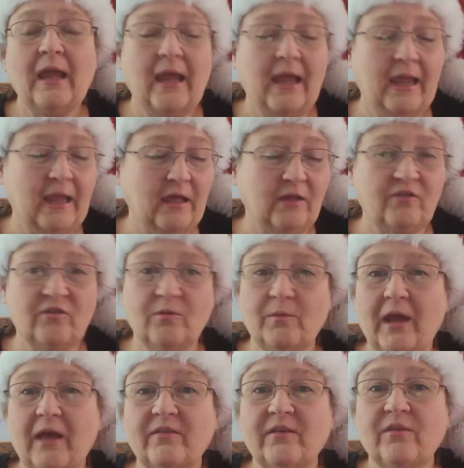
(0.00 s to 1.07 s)
And so
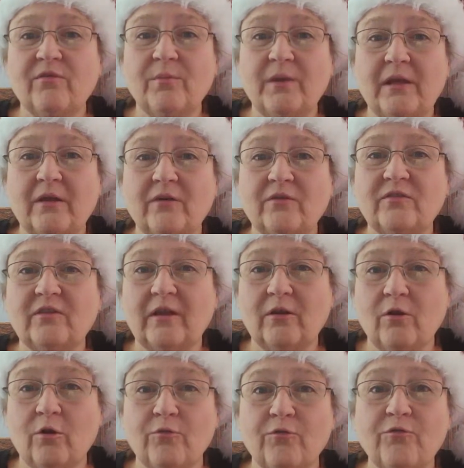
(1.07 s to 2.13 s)
we asked everybody else to
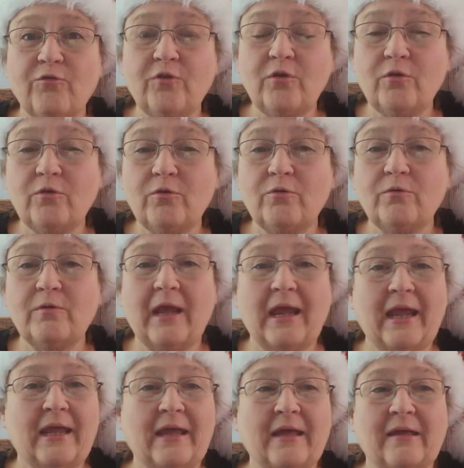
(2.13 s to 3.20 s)
get her food
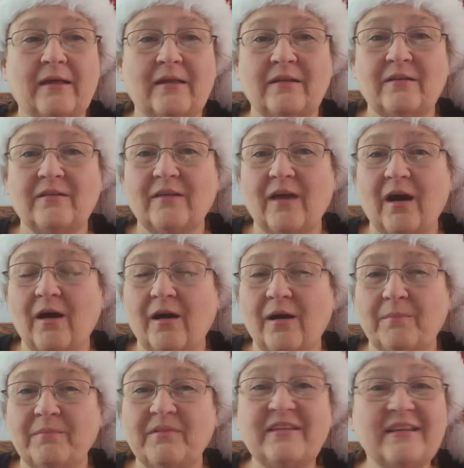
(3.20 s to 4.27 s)
and
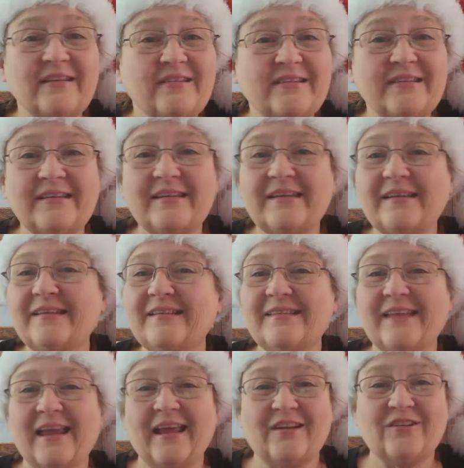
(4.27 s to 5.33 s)

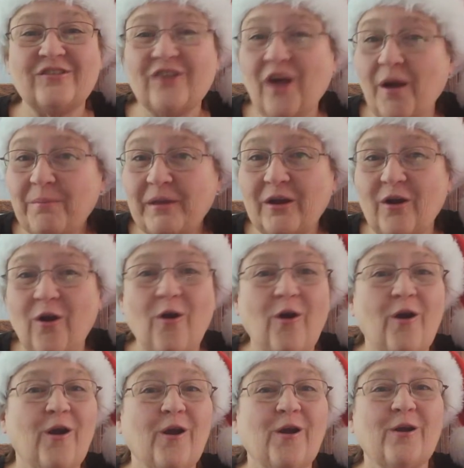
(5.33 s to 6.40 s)
dishes and a shopping
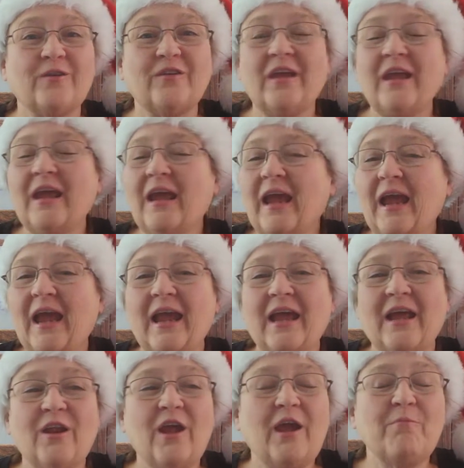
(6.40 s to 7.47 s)
cart.
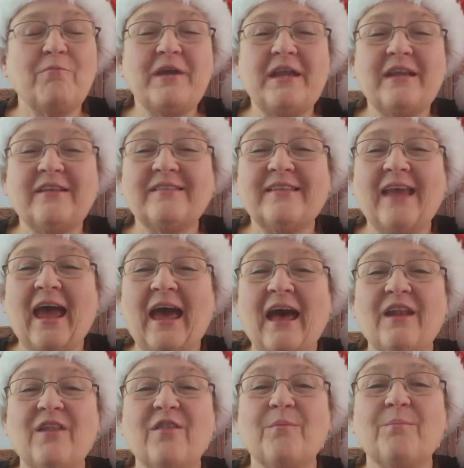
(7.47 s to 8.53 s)
And we just
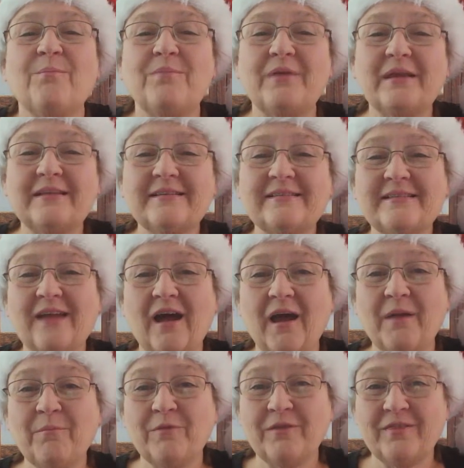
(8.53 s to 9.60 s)
had the biggest
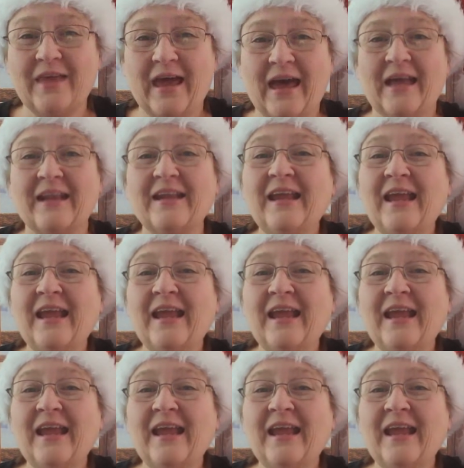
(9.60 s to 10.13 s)
time with that.